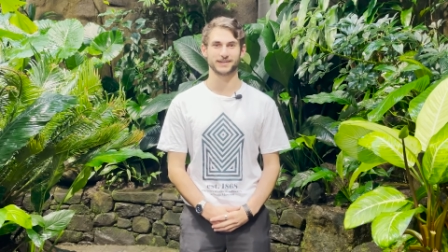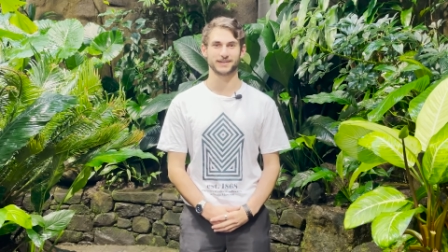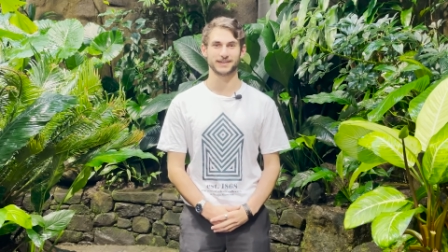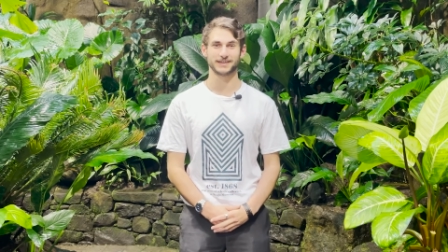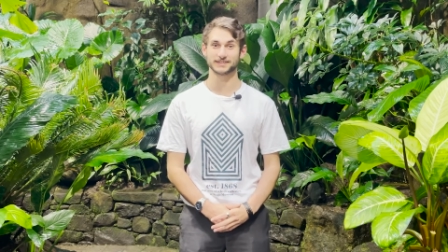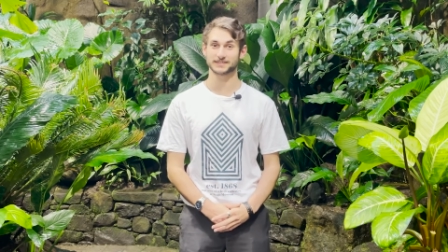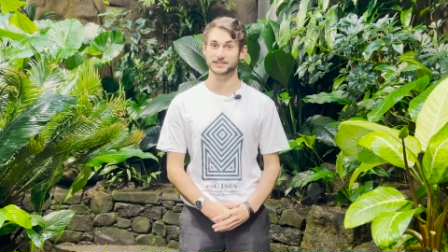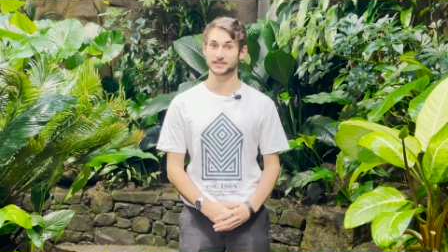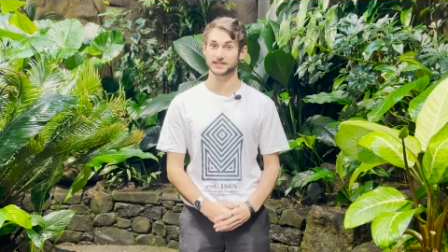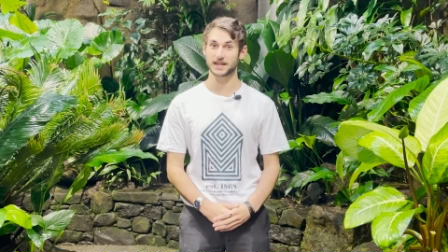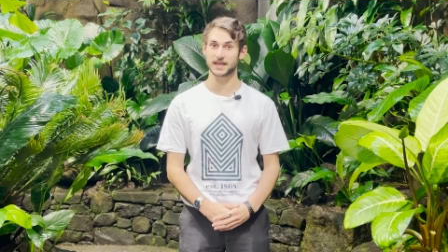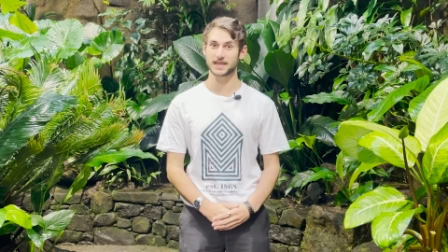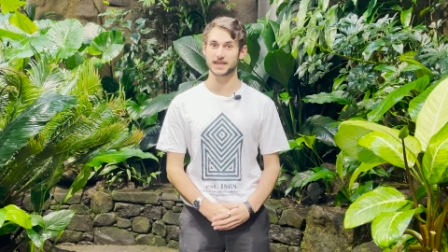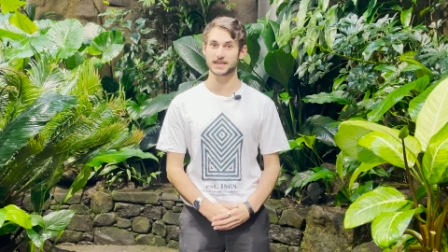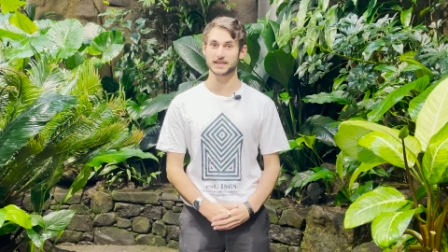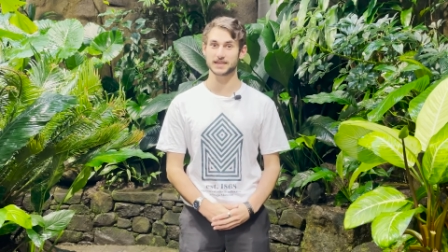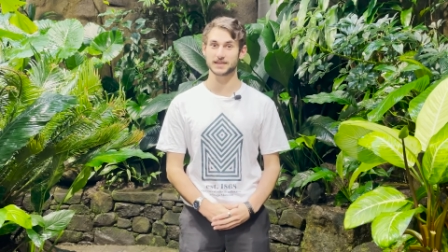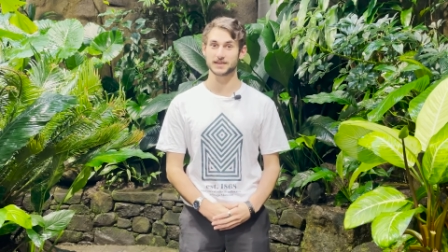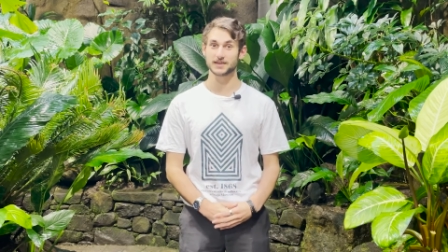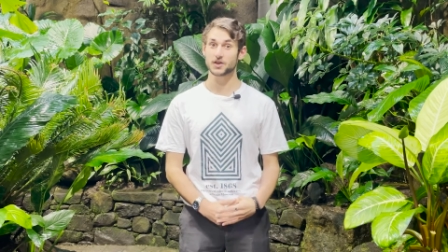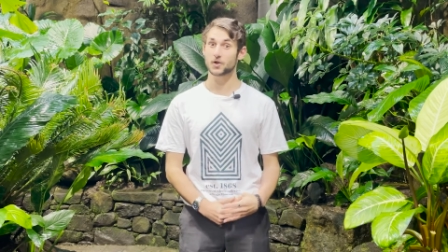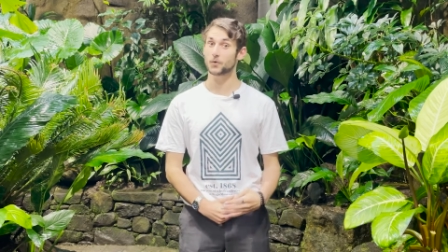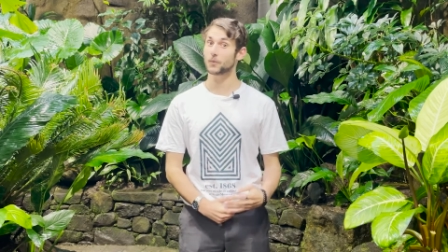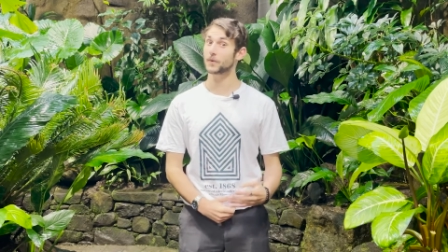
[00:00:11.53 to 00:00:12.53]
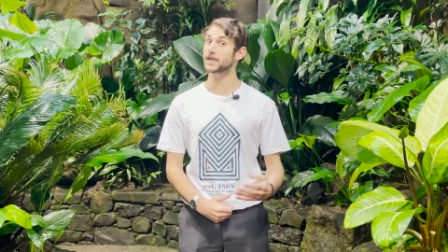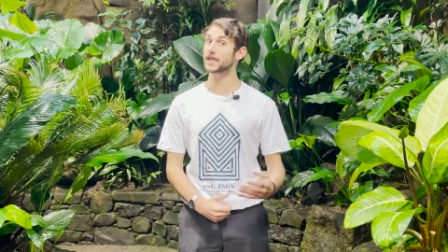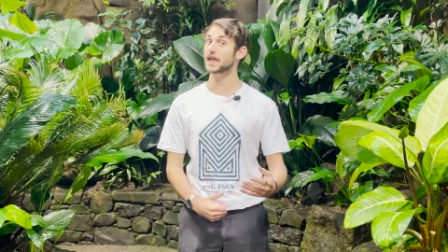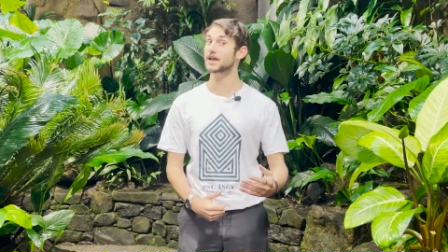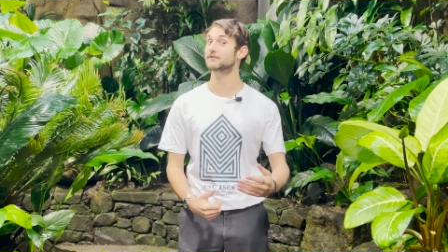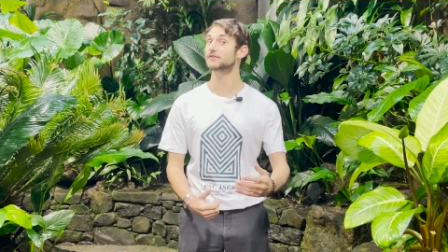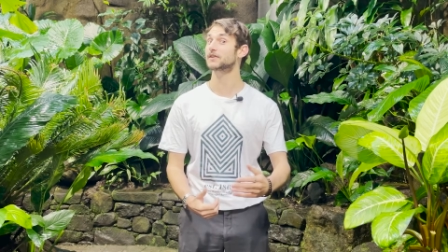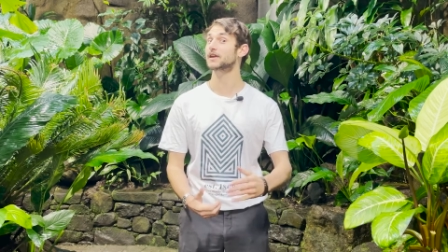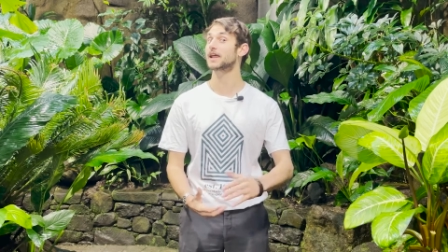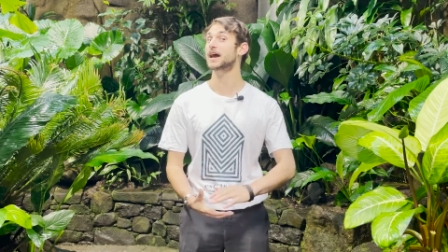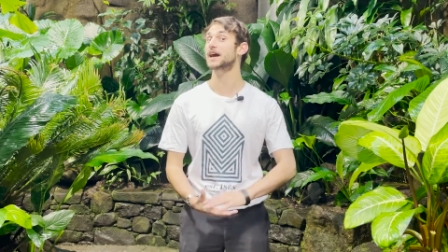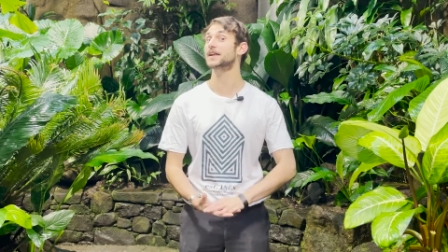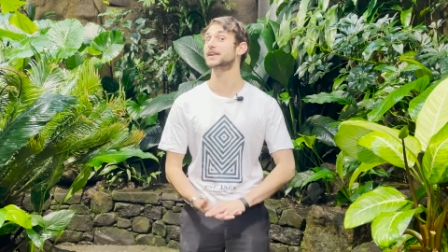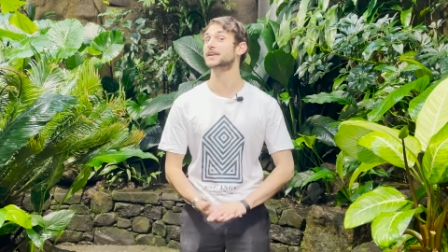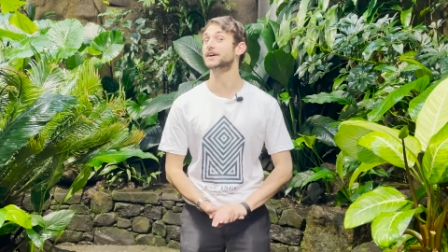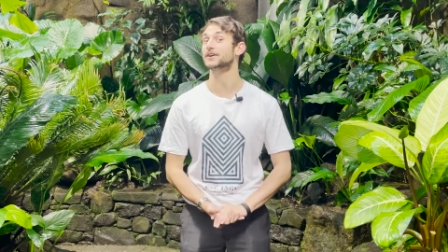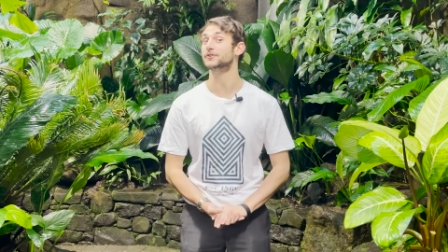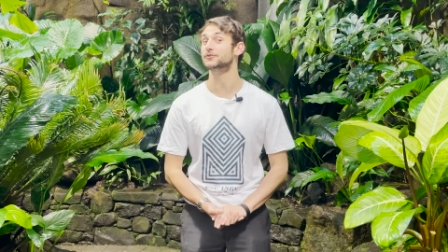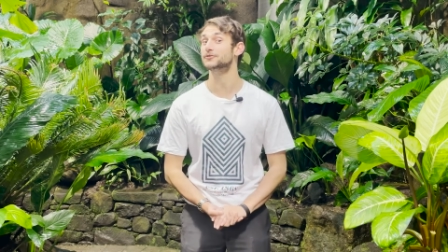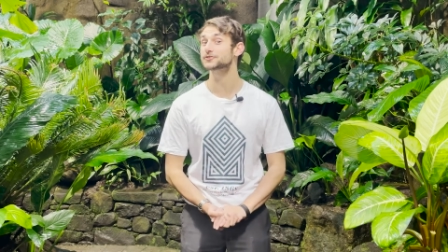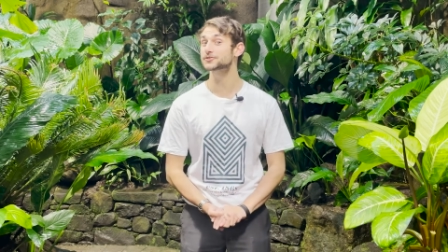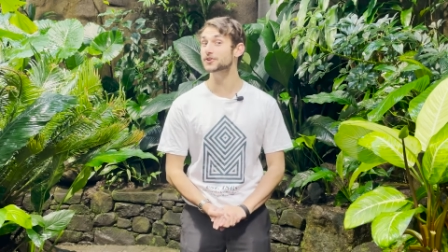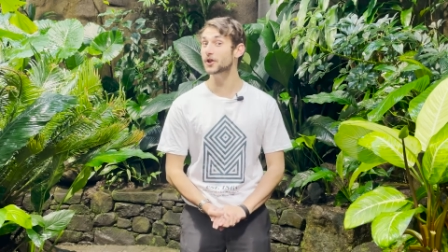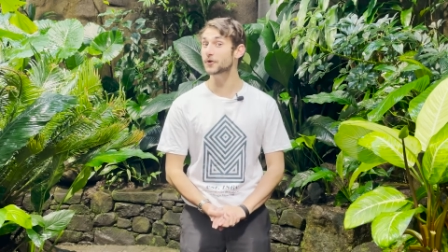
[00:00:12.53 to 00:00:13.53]
And today we have Lana,
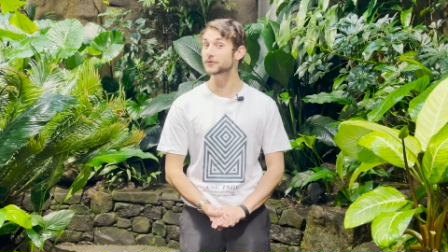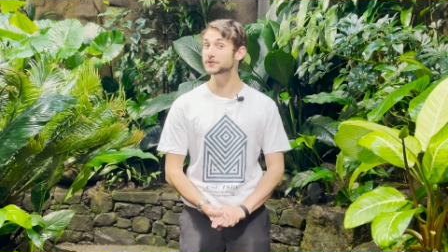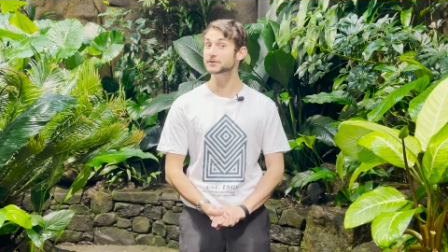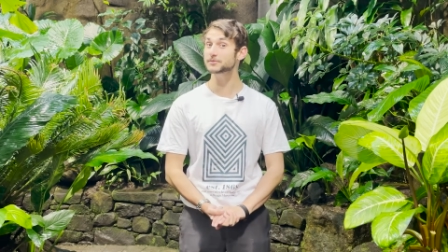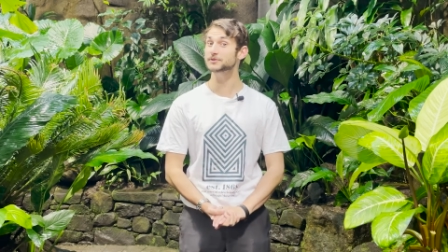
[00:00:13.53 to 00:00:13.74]
who's going